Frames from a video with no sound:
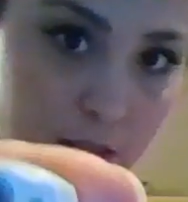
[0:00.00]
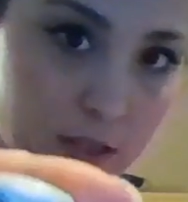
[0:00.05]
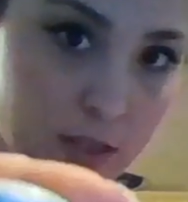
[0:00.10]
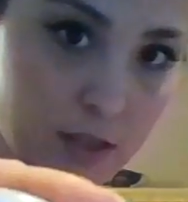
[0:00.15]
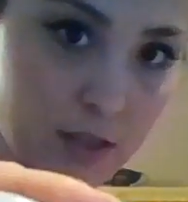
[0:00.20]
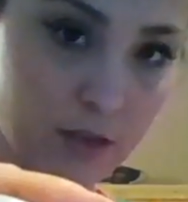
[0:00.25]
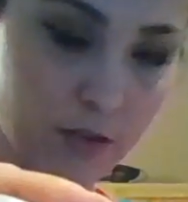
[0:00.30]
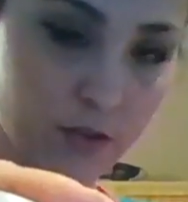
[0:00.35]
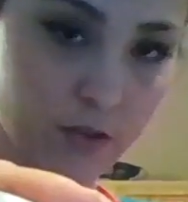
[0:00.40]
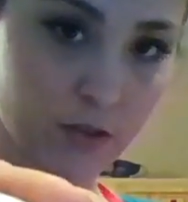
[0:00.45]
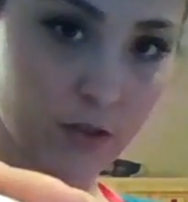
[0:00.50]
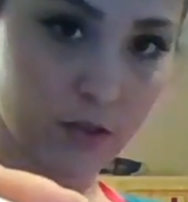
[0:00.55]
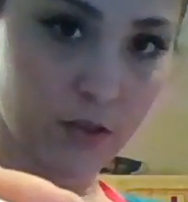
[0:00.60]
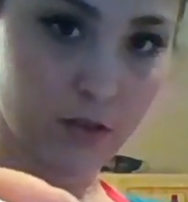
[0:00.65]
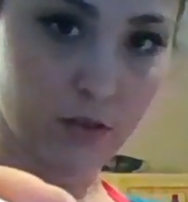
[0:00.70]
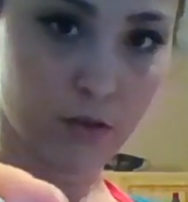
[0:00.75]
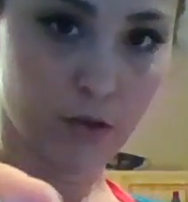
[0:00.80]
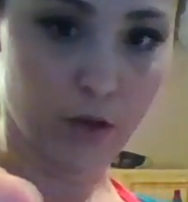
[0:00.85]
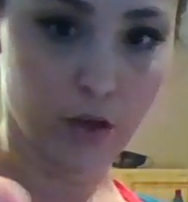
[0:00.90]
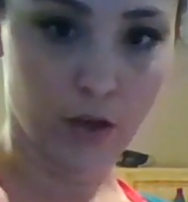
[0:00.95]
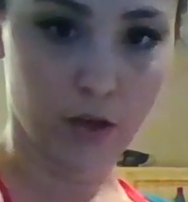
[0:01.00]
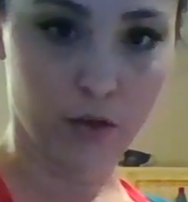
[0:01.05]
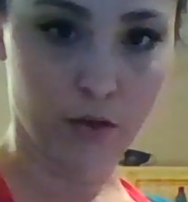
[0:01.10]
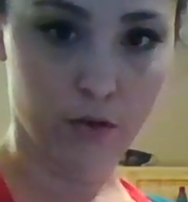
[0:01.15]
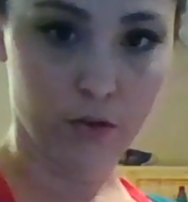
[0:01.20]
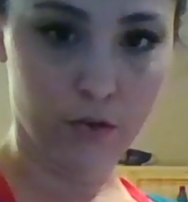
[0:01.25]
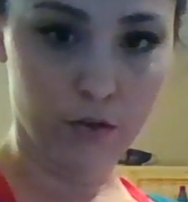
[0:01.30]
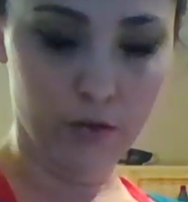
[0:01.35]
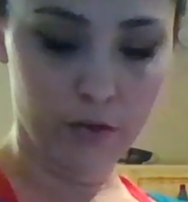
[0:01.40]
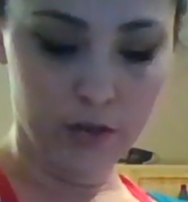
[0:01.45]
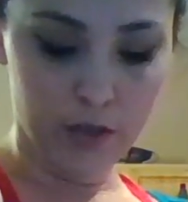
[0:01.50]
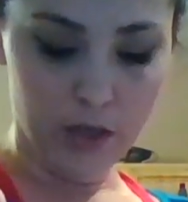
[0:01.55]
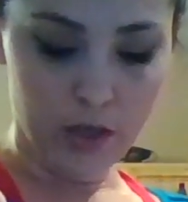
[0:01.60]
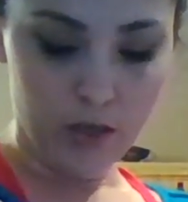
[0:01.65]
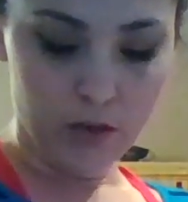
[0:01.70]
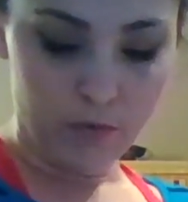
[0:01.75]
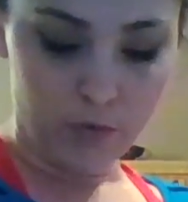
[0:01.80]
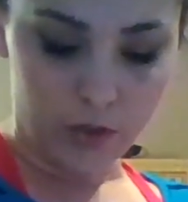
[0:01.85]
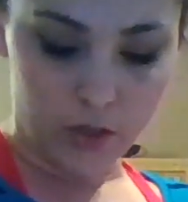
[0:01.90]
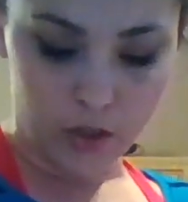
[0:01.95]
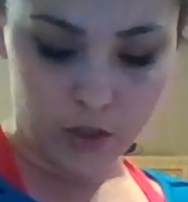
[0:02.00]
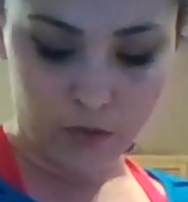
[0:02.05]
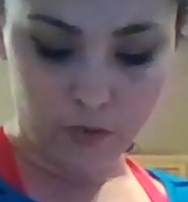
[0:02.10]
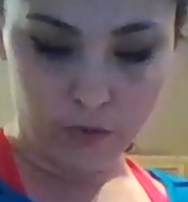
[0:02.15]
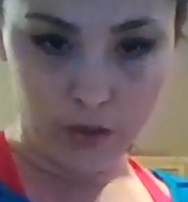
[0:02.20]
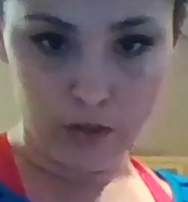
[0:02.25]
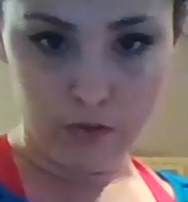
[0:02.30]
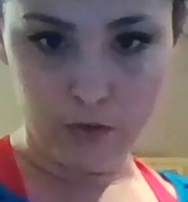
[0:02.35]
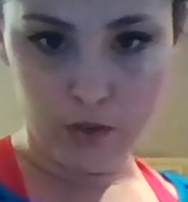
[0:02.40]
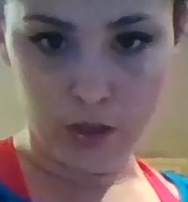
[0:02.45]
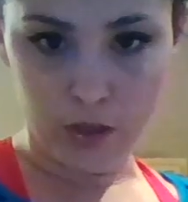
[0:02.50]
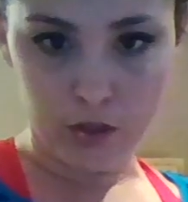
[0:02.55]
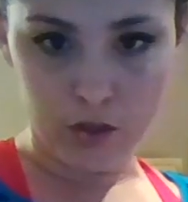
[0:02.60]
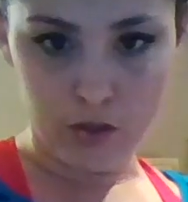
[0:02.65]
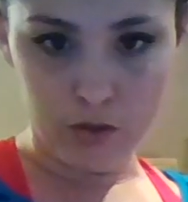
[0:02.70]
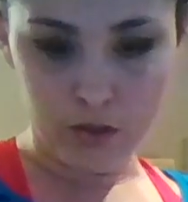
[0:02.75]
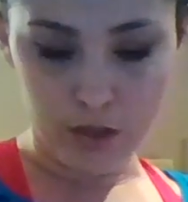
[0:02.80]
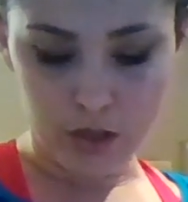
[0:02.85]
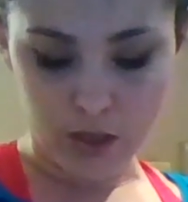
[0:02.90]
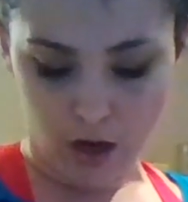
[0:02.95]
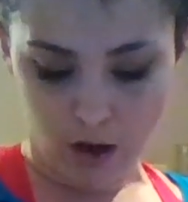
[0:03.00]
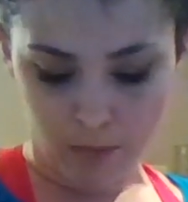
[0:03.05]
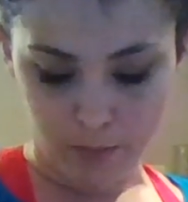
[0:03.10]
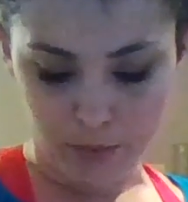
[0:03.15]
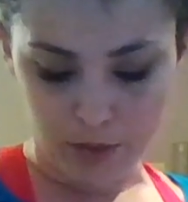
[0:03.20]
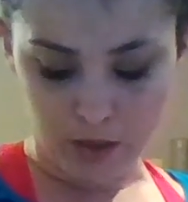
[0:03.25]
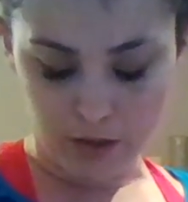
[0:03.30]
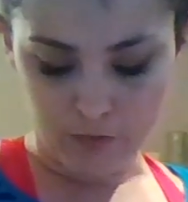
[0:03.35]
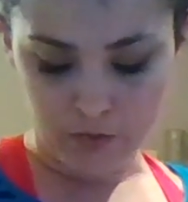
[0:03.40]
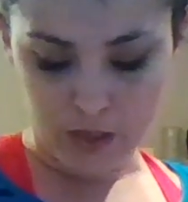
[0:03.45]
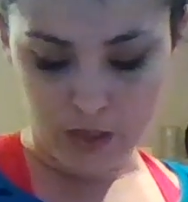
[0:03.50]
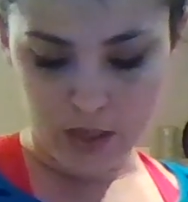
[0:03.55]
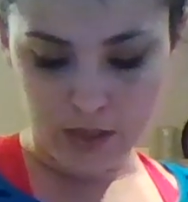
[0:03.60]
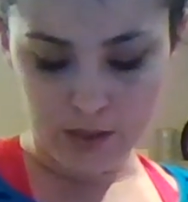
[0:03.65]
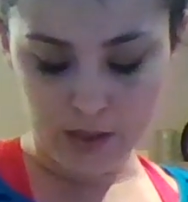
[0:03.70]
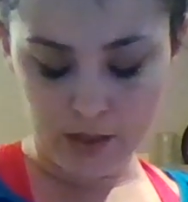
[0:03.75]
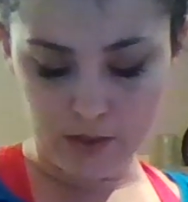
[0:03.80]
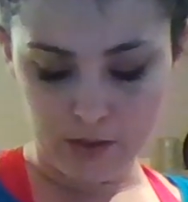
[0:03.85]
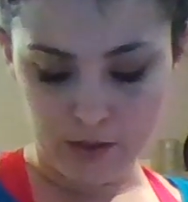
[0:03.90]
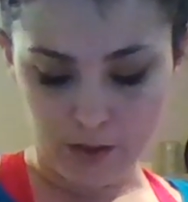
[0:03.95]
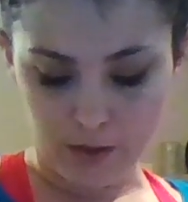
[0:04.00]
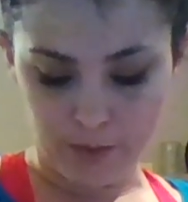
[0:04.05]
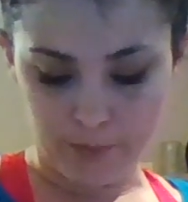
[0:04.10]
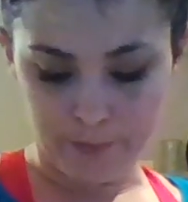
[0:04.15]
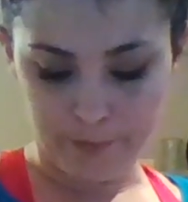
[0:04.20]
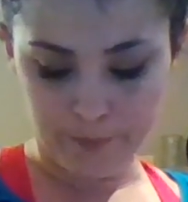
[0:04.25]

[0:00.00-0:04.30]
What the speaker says: There's the little hole, which is going to hook to the top of the sensor.